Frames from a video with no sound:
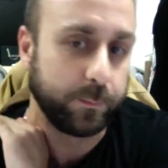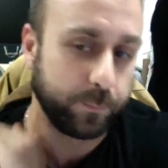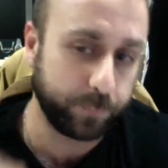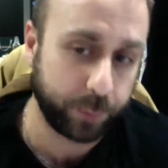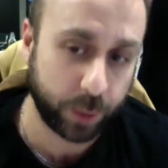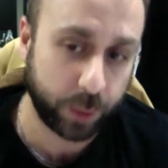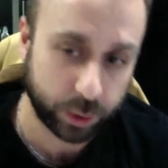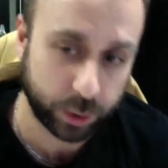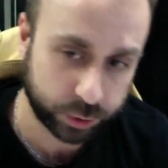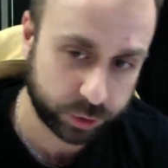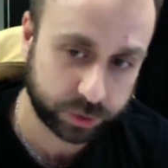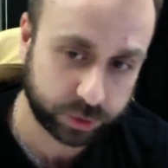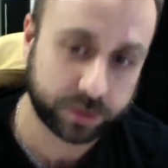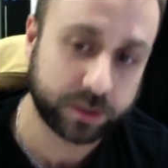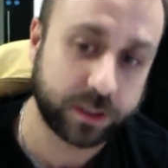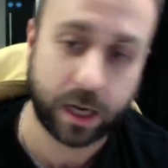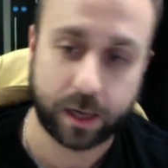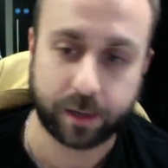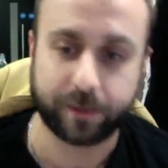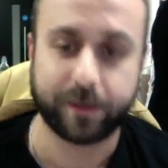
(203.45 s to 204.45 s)
Bosh,
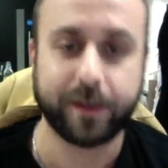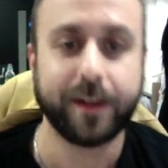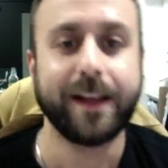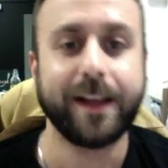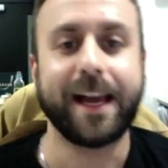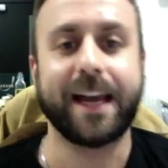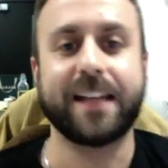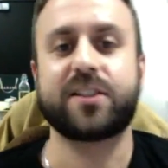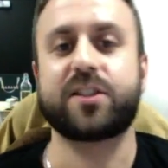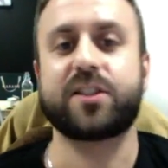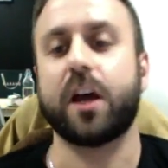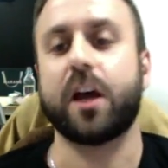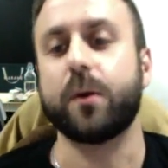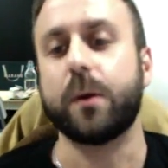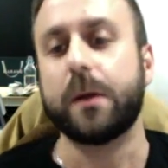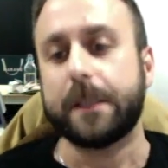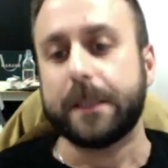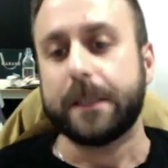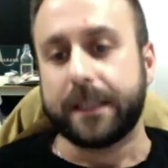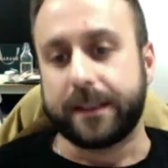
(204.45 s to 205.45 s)
done. And so
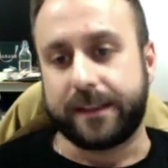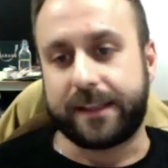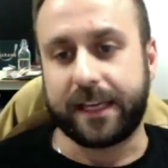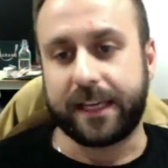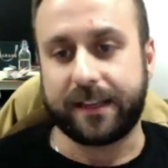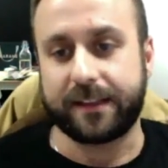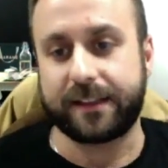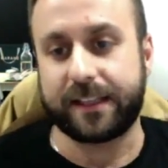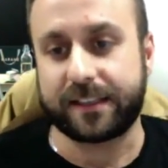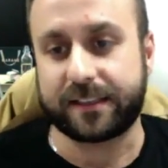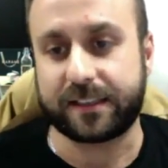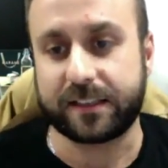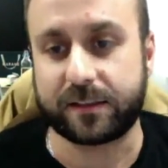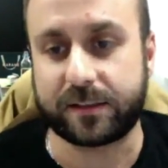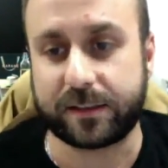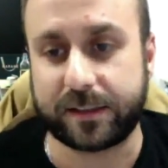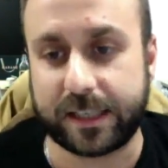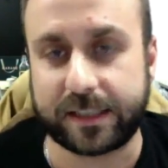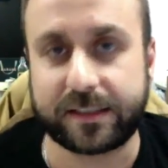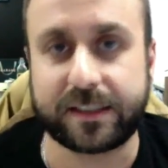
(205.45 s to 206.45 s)
this
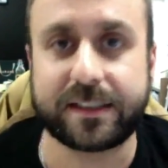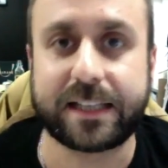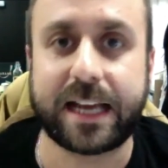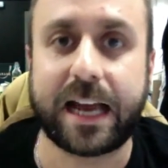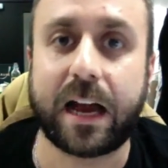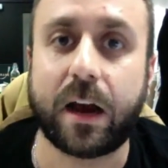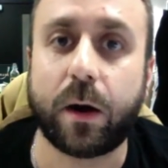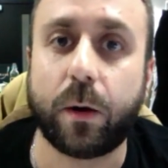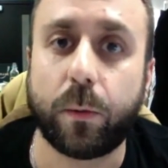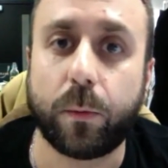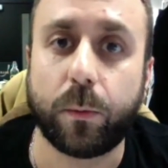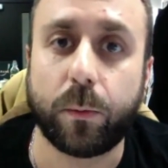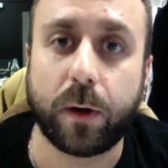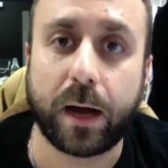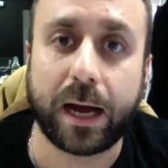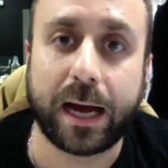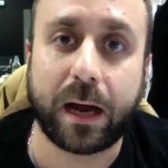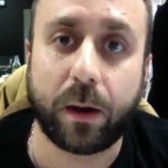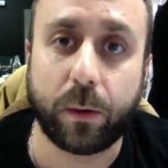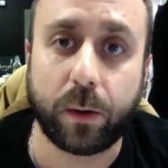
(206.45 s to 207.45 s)
is how
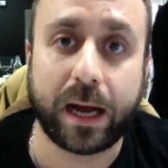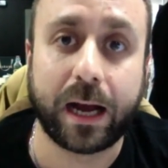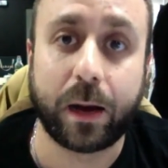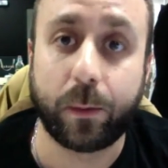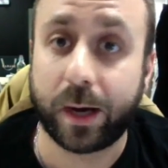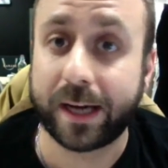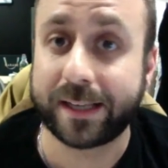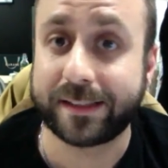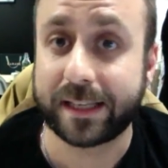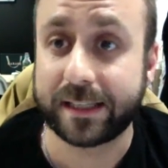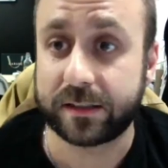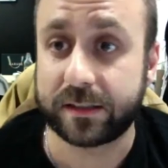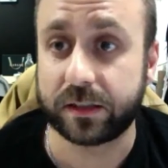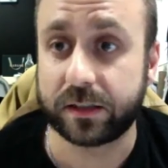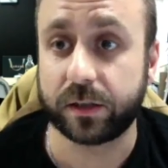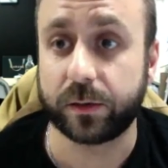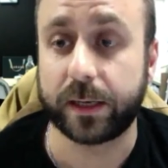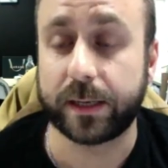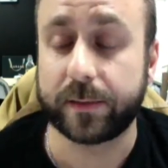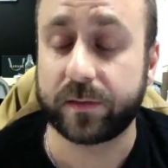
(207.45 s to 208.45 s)
I tend to
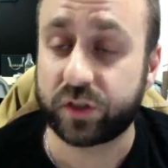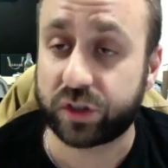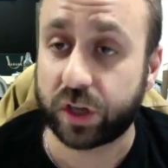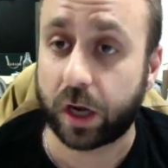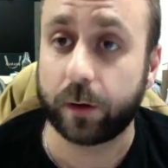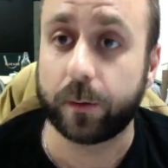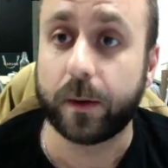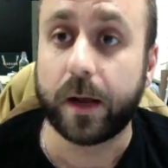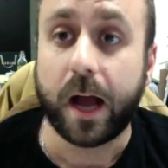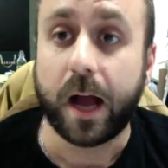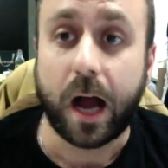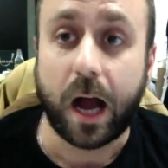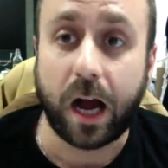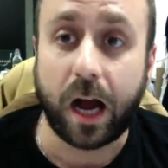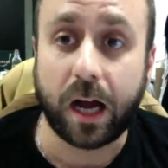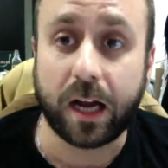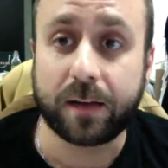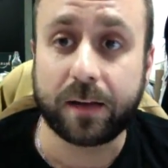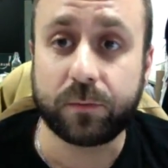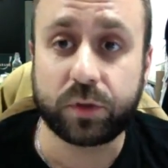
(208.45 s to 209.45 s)
do it. So
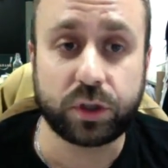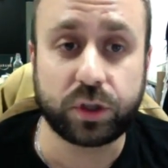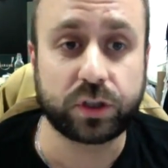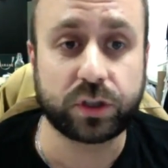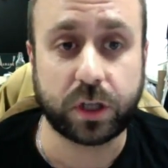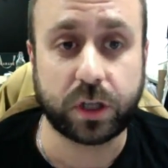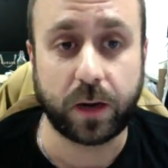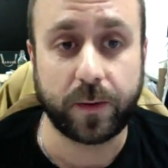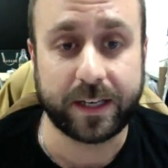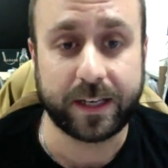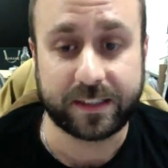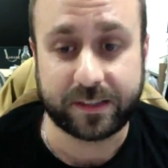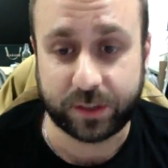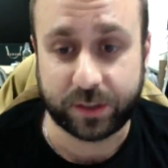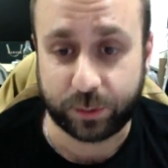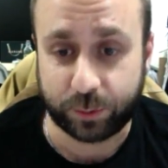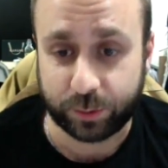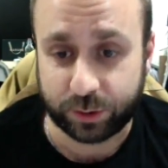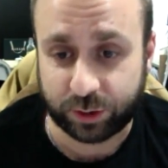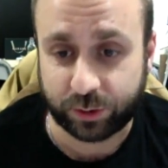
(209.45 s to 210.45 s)
I'm just going
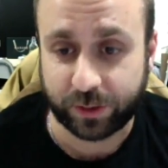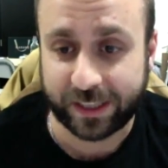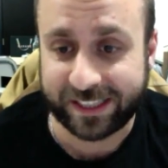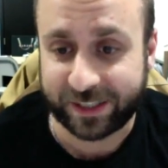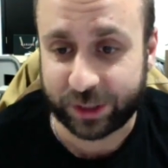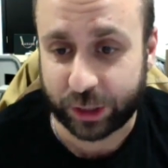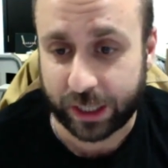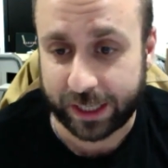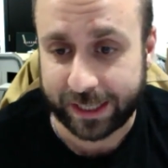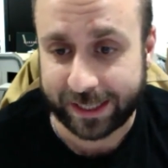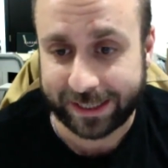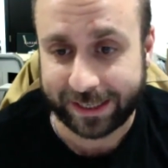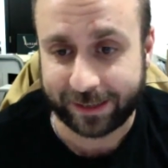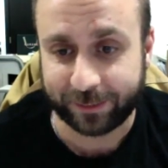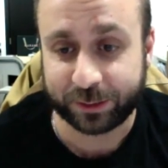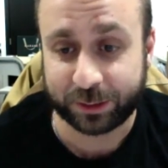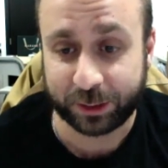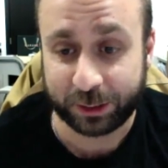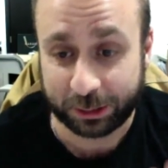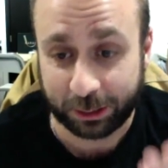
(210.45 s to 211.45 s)
to screen share now,
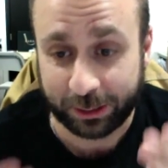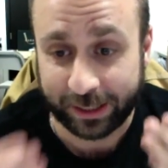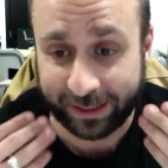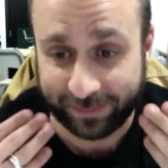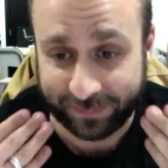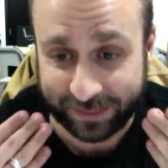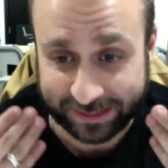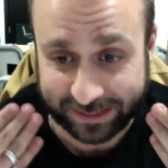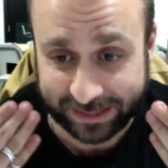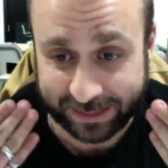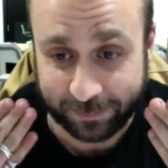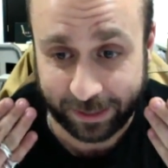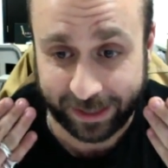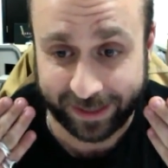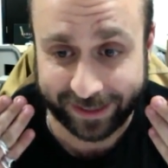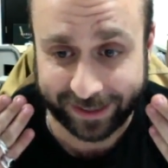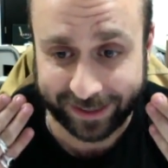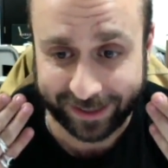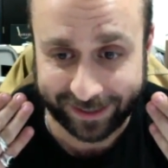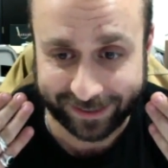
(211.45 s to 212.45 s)
so you don't have to see
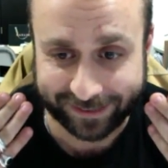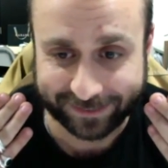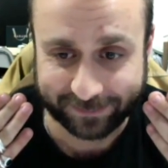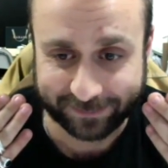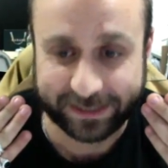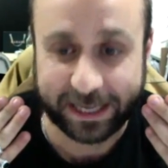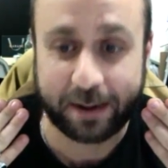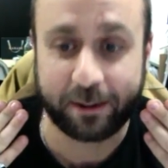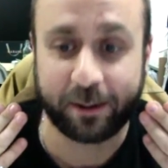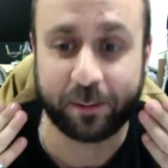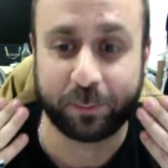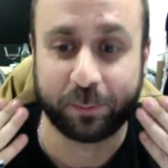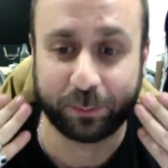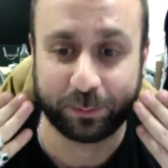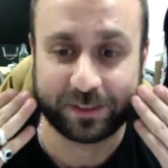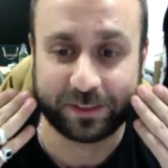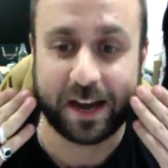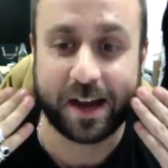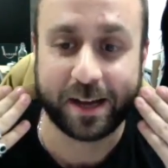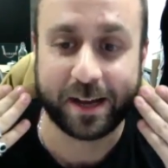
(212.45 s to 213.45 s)
my terrible,
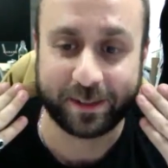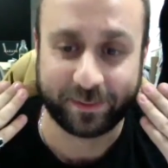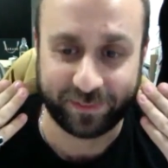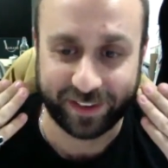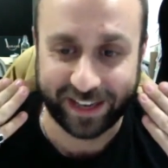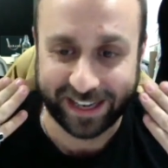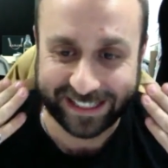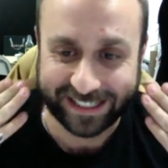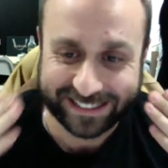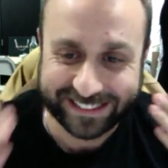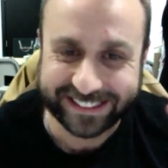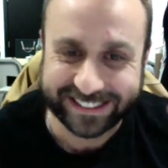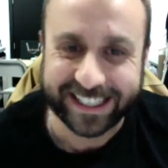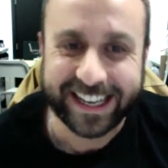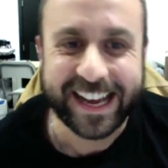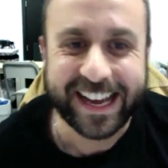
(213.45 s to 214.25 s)
tired face.